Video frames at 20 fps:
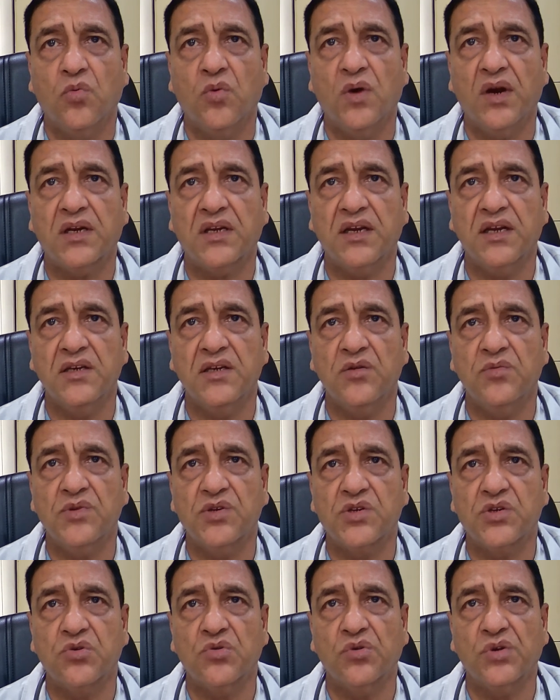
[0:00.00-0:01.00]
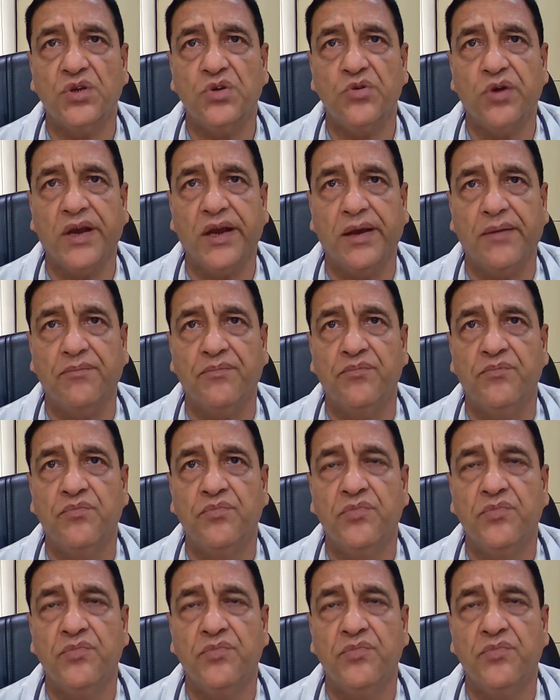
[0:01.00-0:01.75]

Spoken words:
what kind of stroke you have.